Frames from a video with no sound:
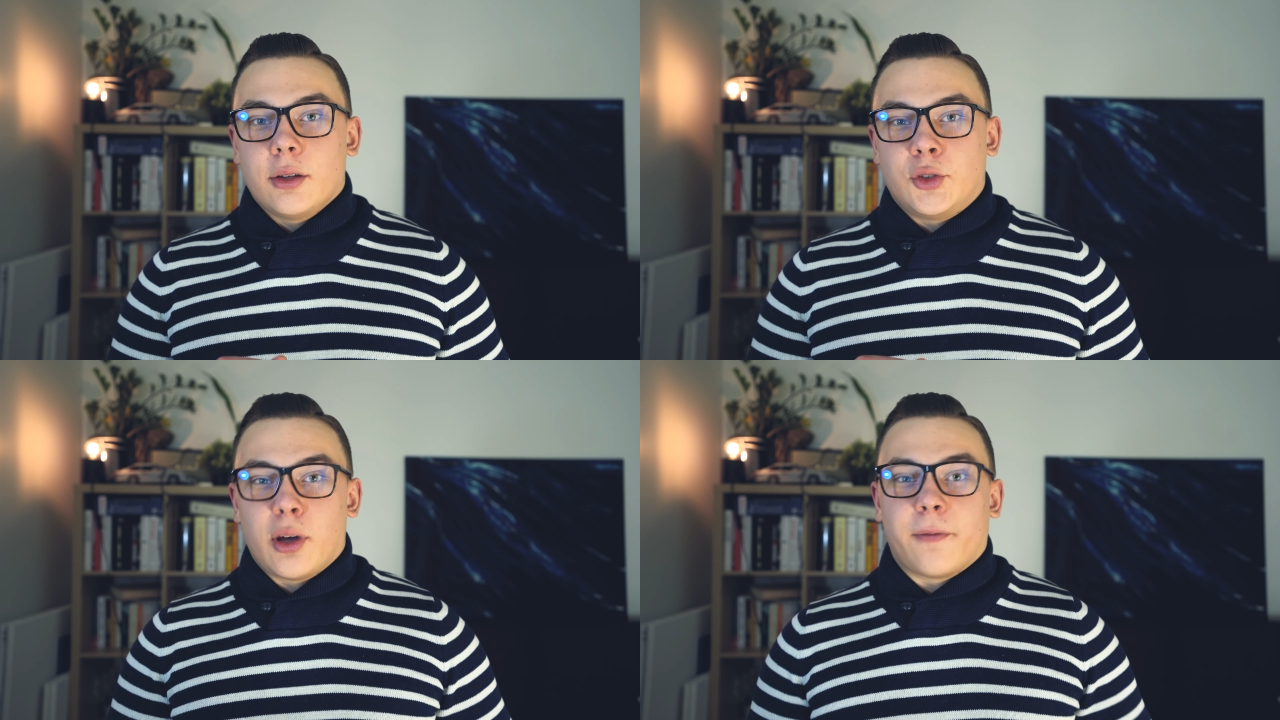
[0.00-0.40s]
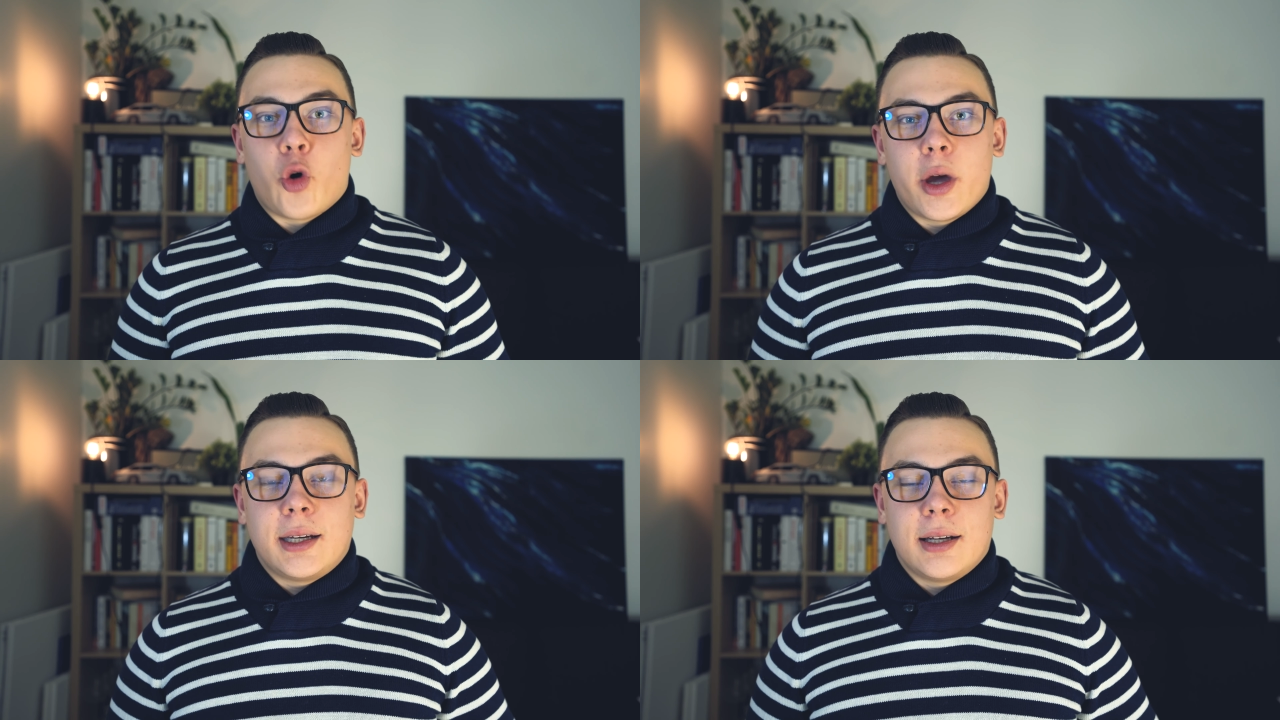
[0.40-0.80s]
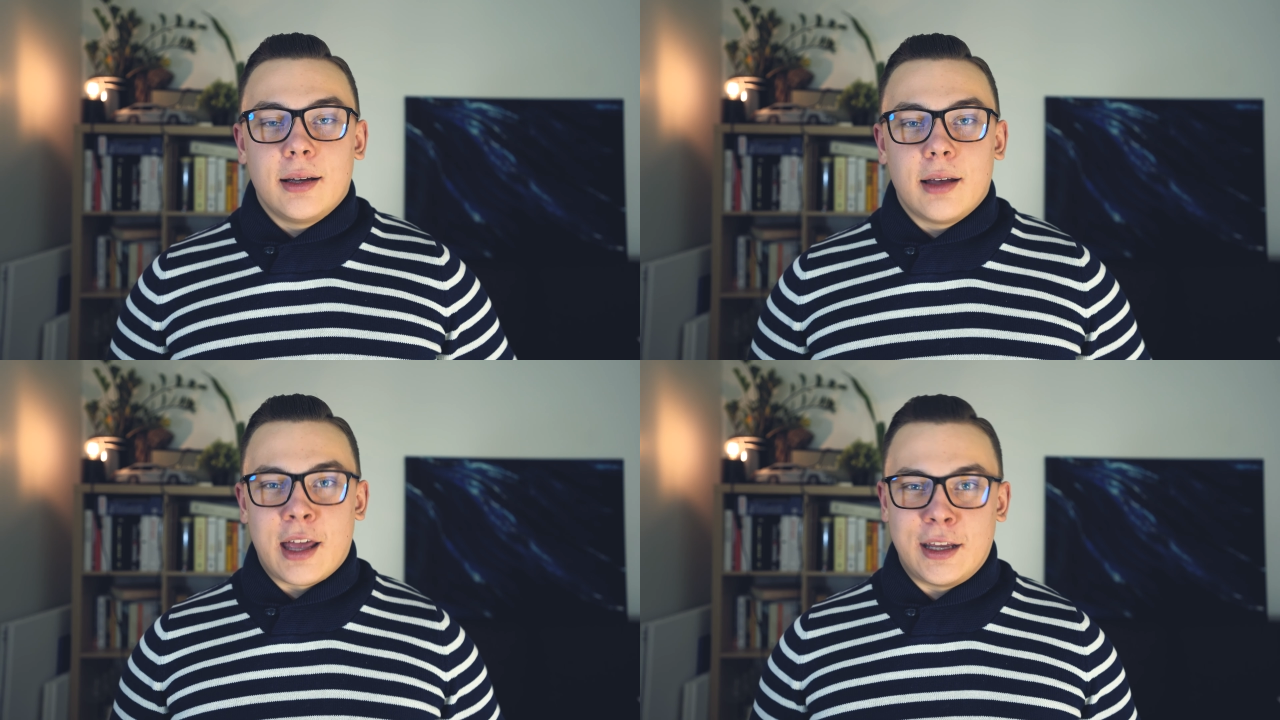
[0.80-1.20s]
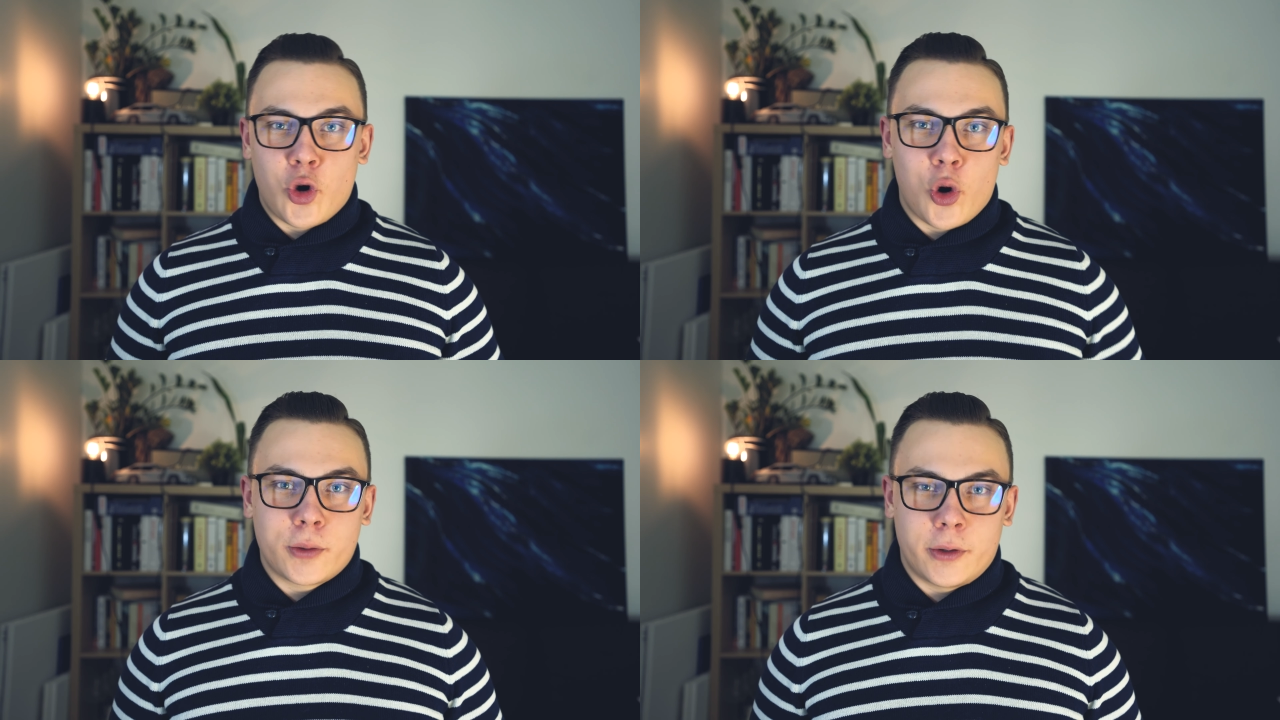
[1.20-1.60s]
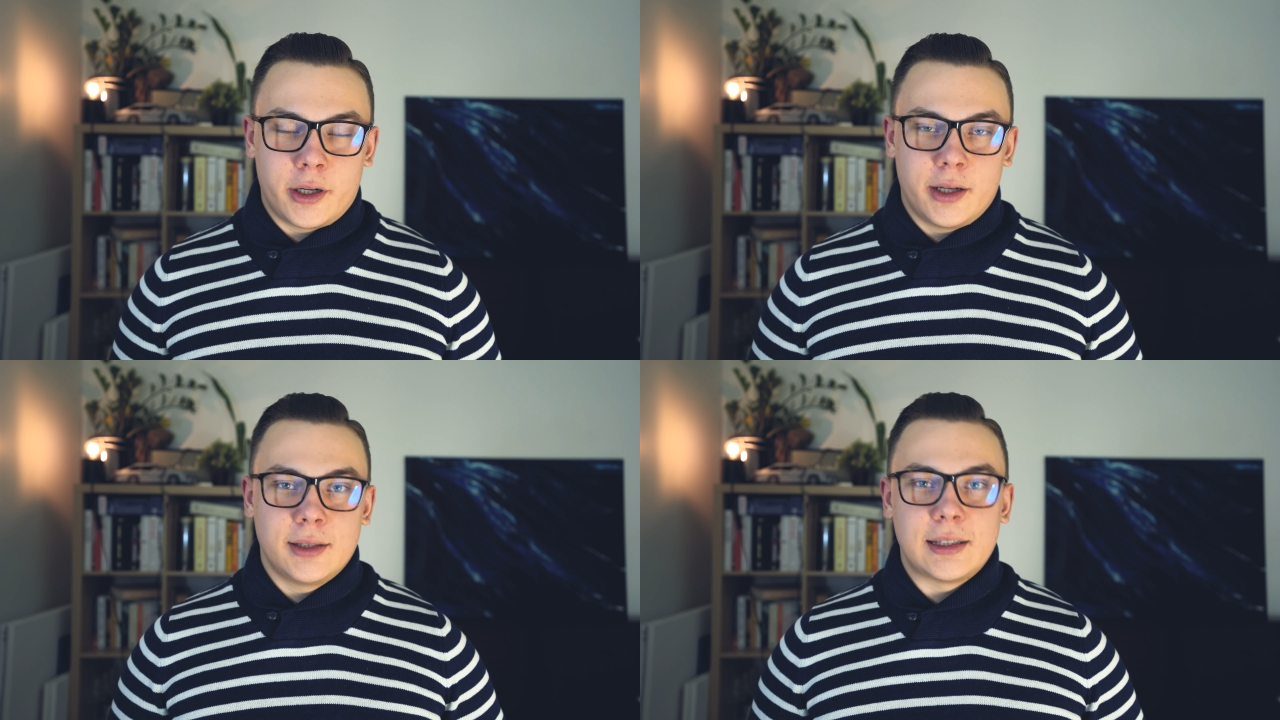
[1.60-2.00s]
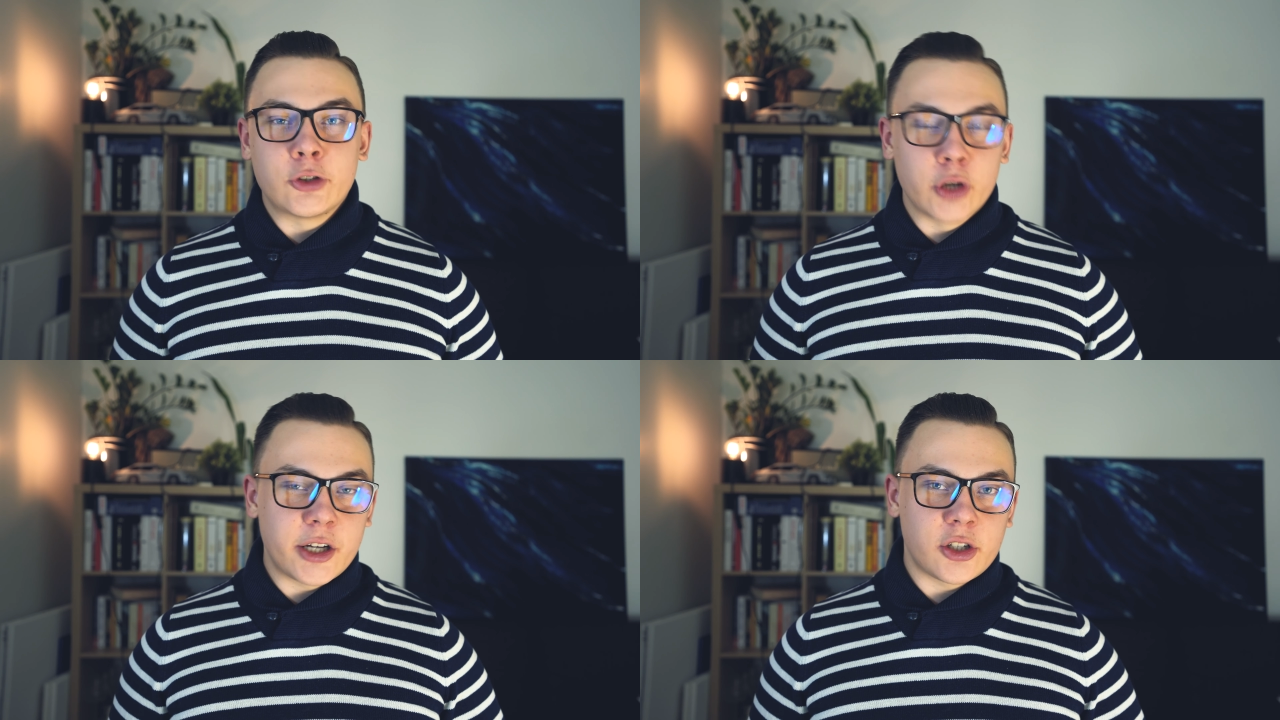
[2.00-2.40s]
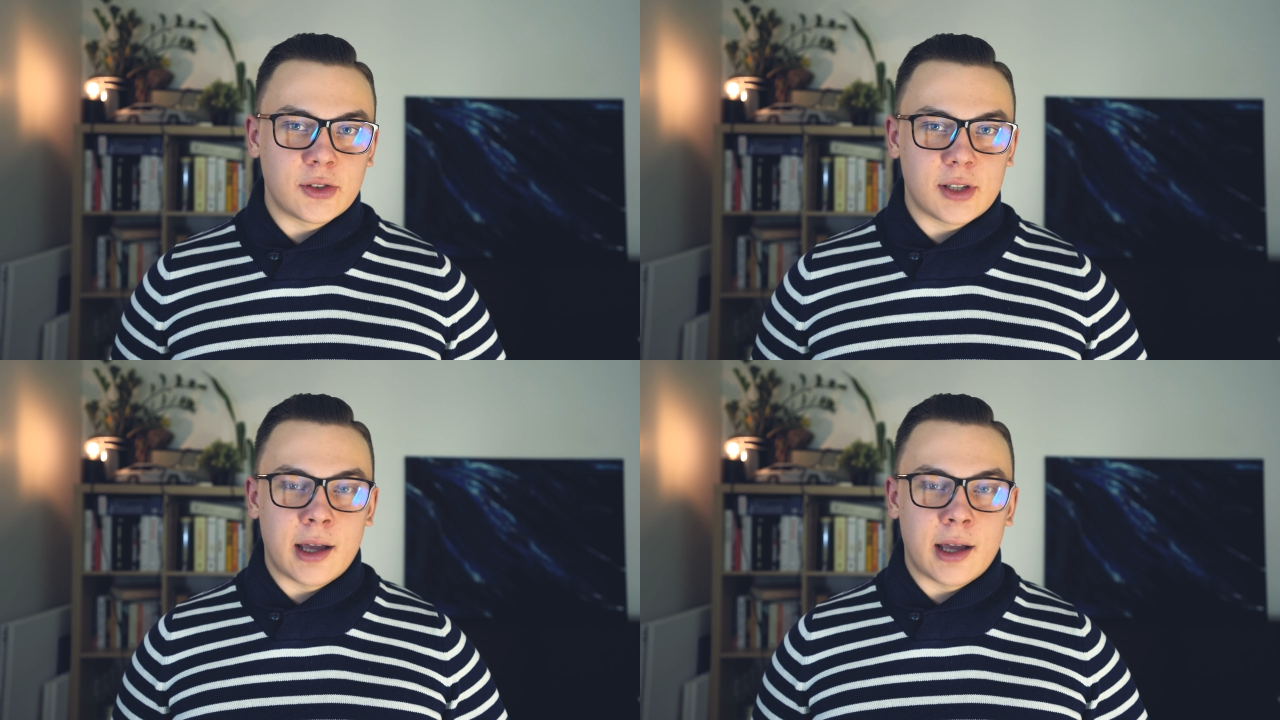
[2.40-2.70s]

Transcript: To avoid any awkward situations,